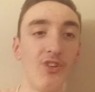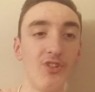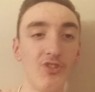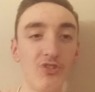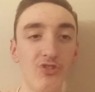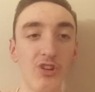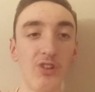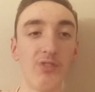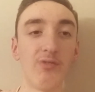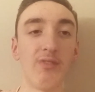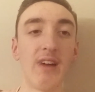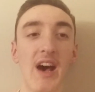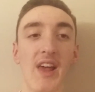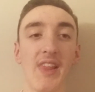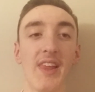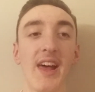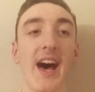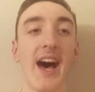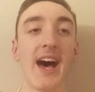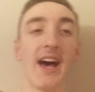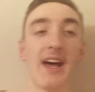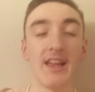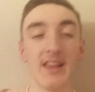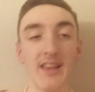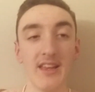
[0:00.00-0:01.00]
stuff like
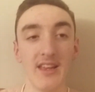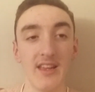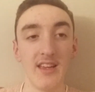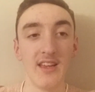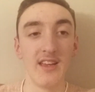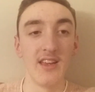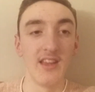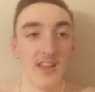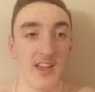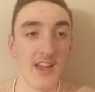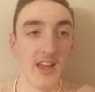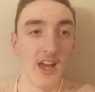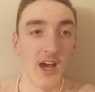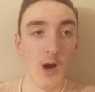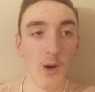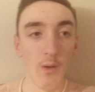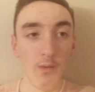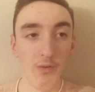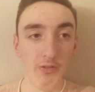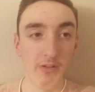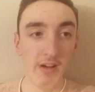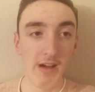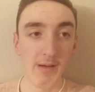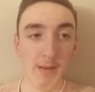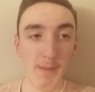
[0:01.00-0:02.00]
that.
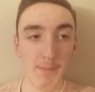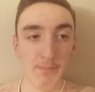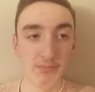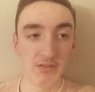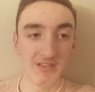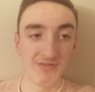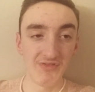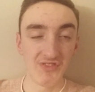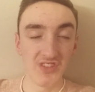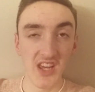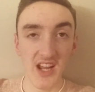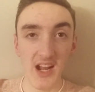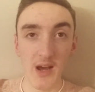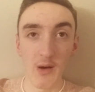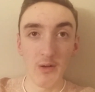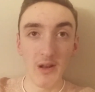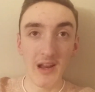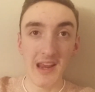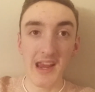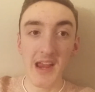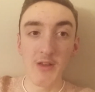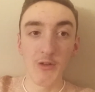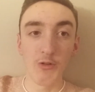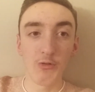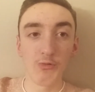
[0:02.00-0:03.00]
Hopefully I'll be branching out on
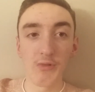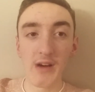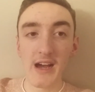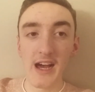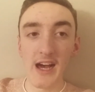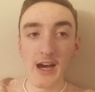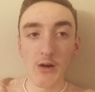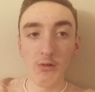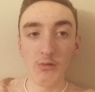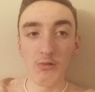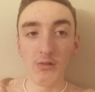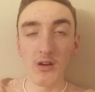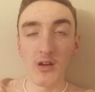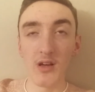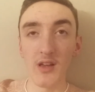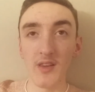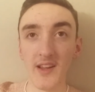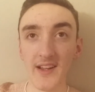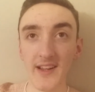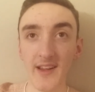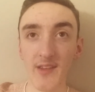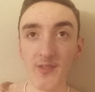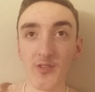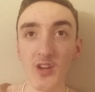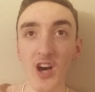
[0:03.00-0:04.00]
the as well. Then
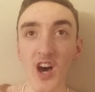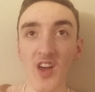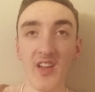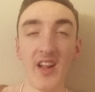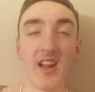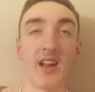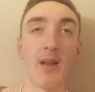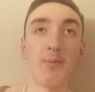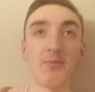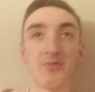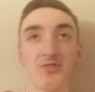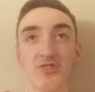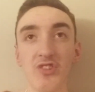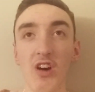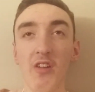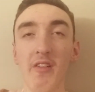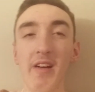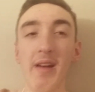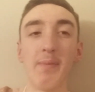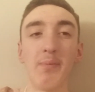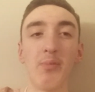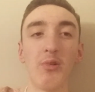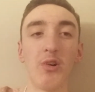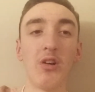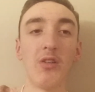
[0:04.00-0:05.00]
if not then I'm
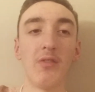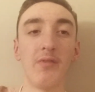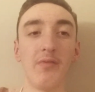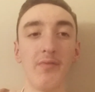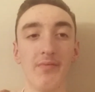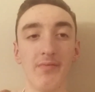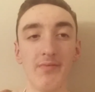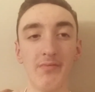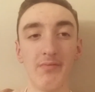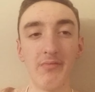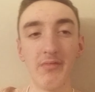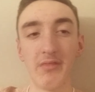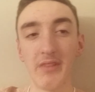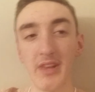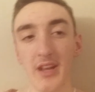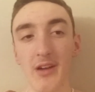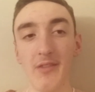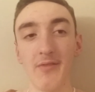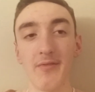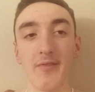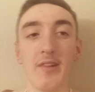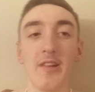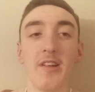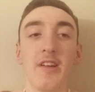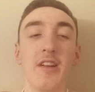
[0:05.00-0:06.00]
sorry but you know.
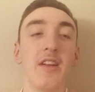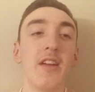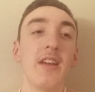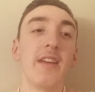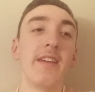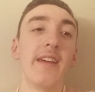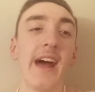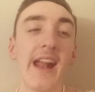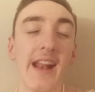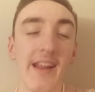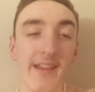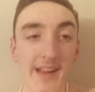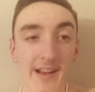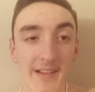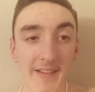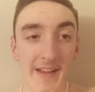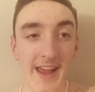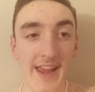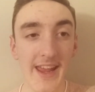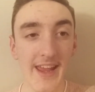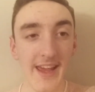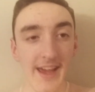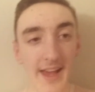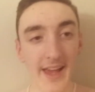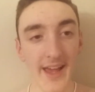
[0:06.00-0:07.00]
And, and
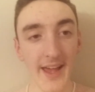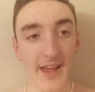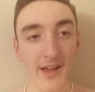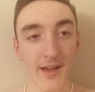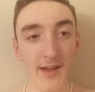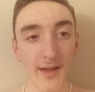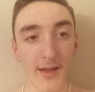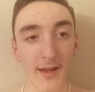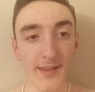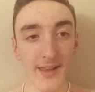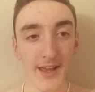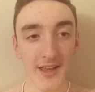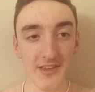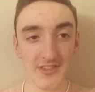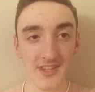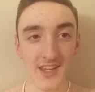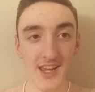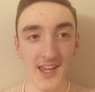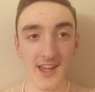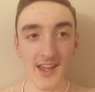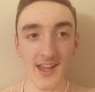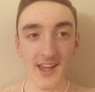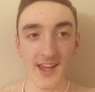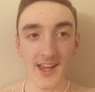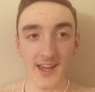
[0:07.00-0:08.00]
I uh, that's
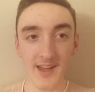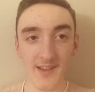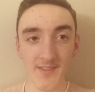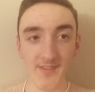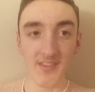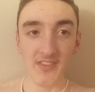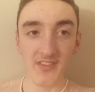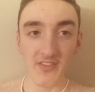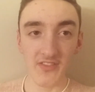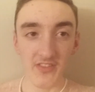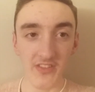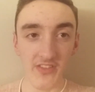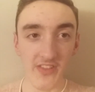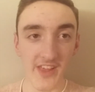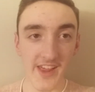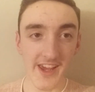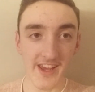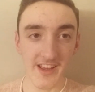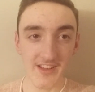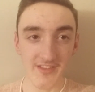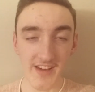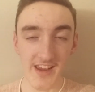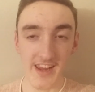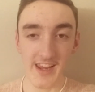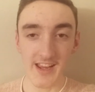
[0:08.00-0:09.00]
it. Um
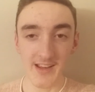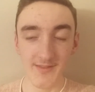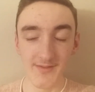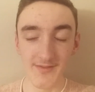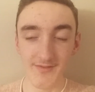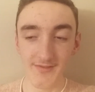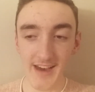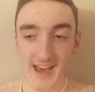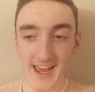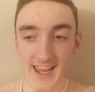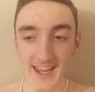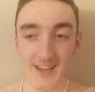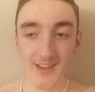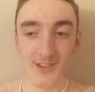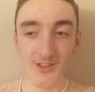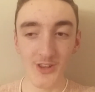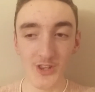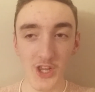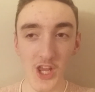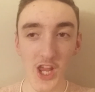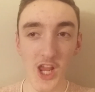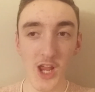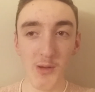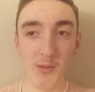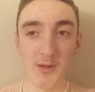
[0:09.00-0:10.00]
first like my
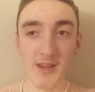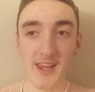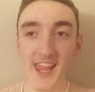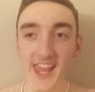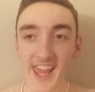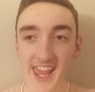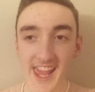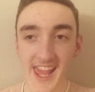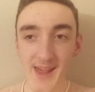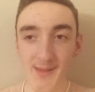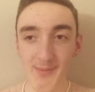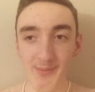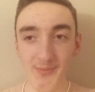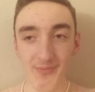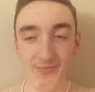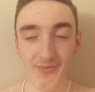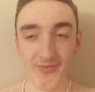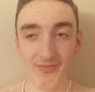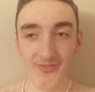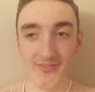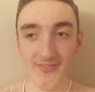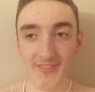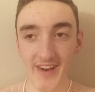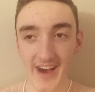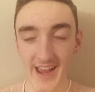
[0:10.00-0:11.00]
new year
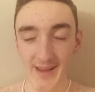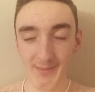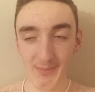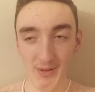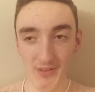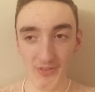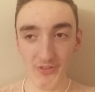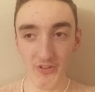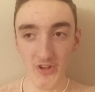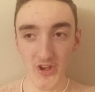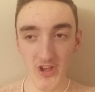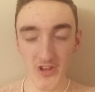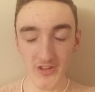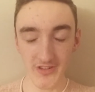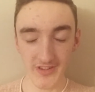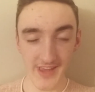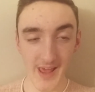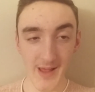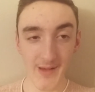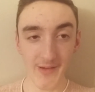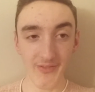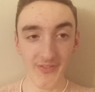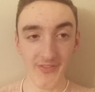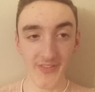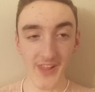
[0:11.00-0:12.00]
like my first
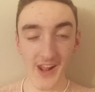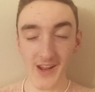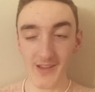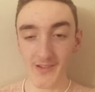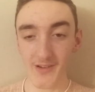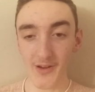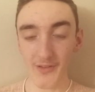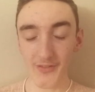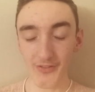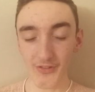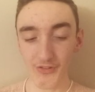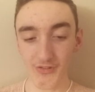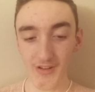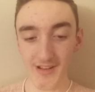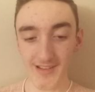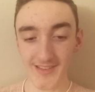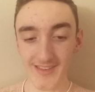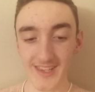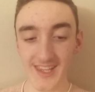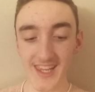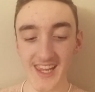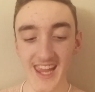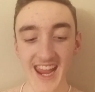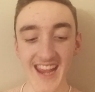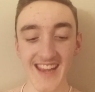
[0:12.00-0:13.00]
uh, video of
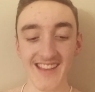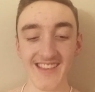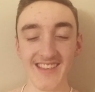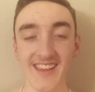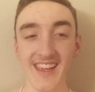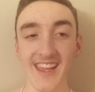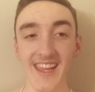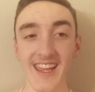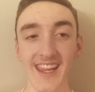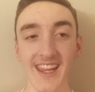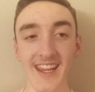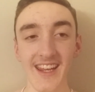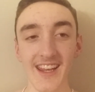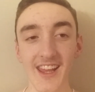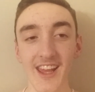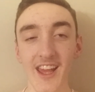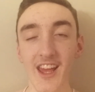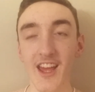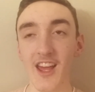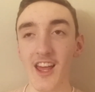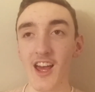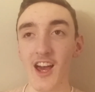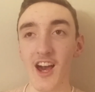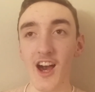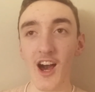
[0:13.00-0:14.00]
twenty eighteen.
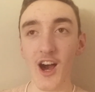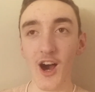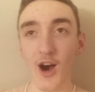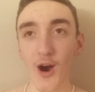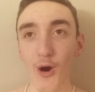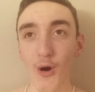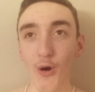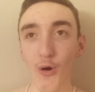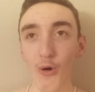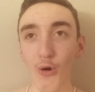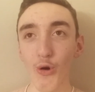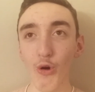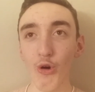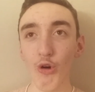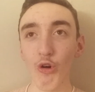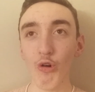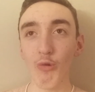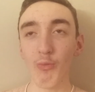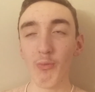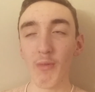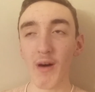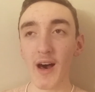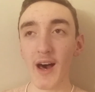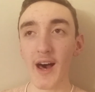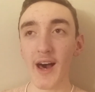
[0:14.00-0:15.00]
Oh
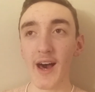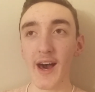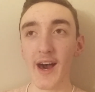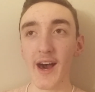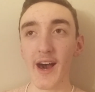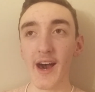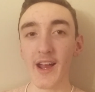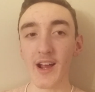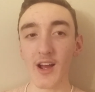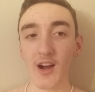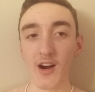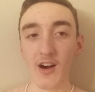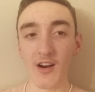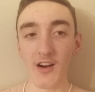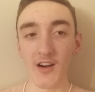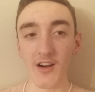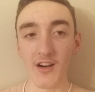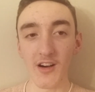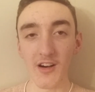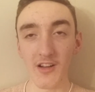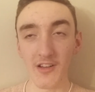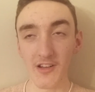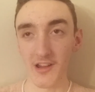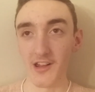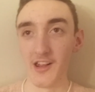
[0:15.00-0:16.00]
my
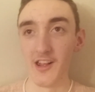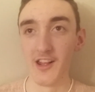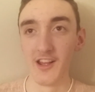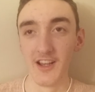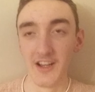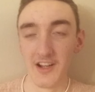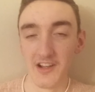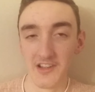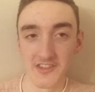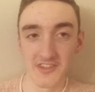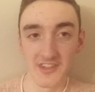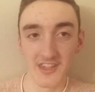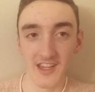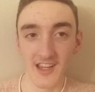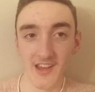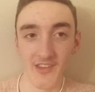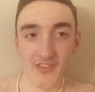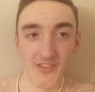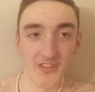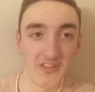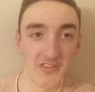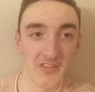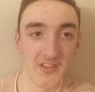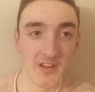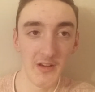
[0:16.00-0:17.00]
god. So yeah,
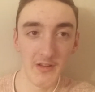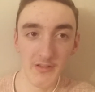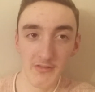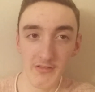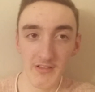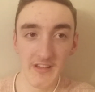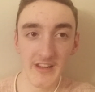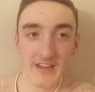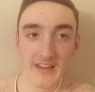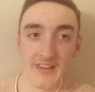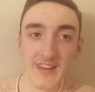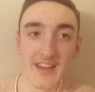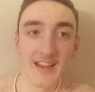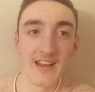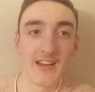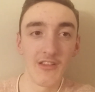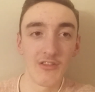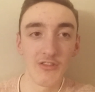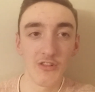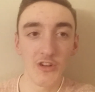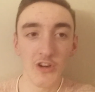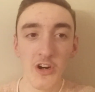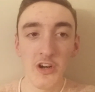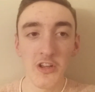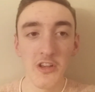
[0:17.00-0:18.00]
first video of twenty eighteen is
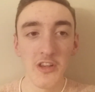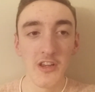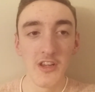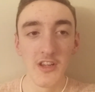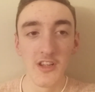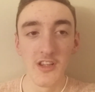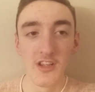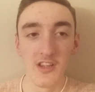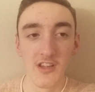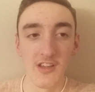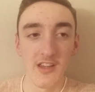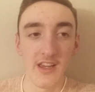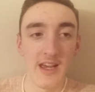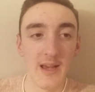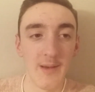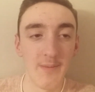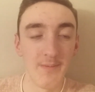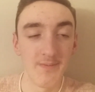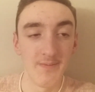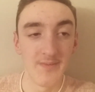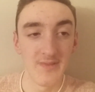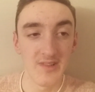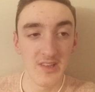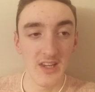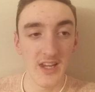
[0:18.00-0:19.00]
done.
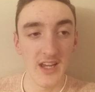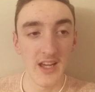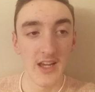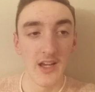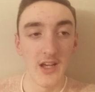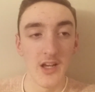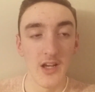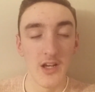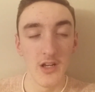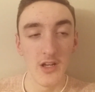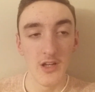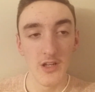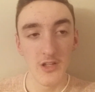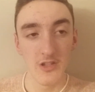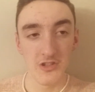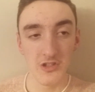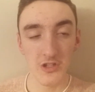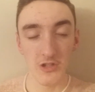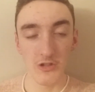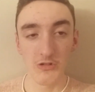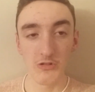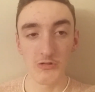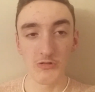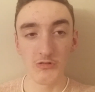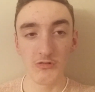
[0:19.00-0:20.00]
Um so yeah,
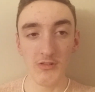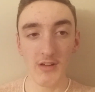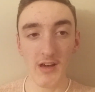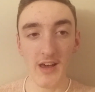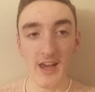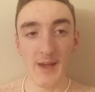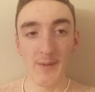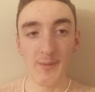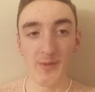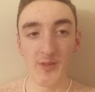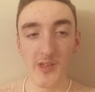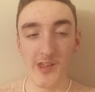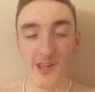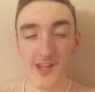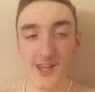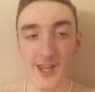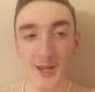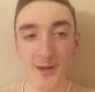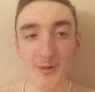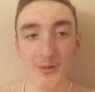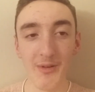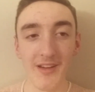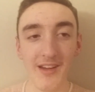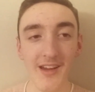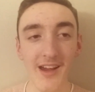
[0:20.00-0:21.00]
subscribe
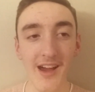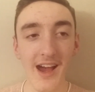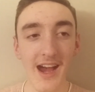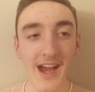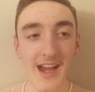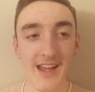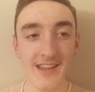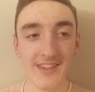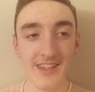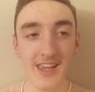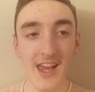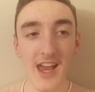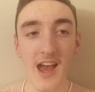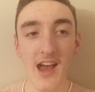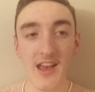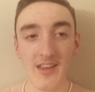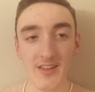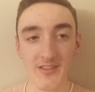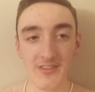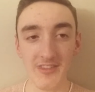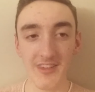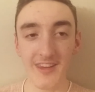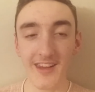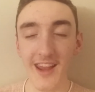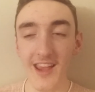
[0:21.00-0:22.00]
video. And yeah, as I
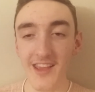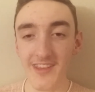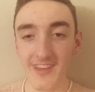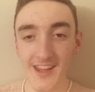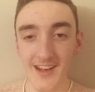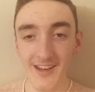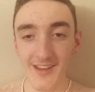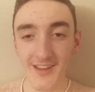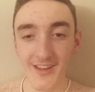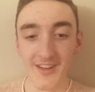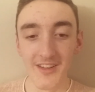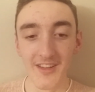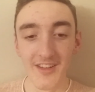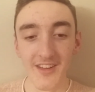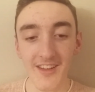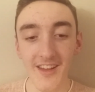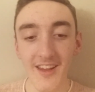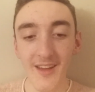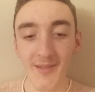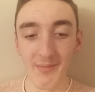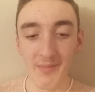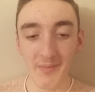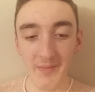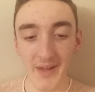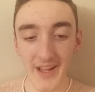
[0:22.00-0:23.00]
say again,
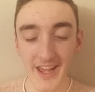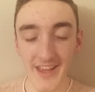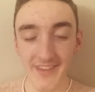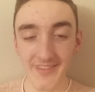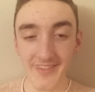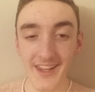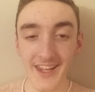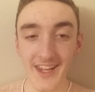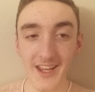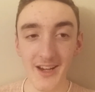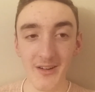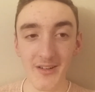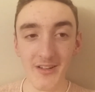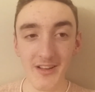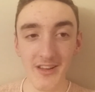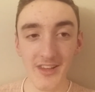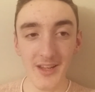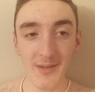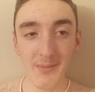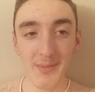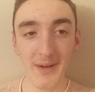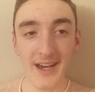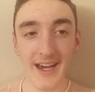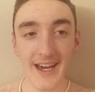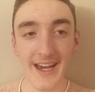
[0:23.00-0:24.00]
mm-hmm. might as well,
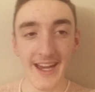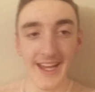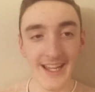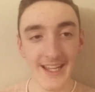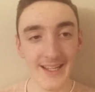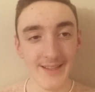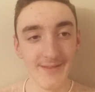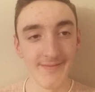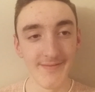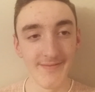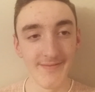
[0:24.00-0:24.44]
goodbye.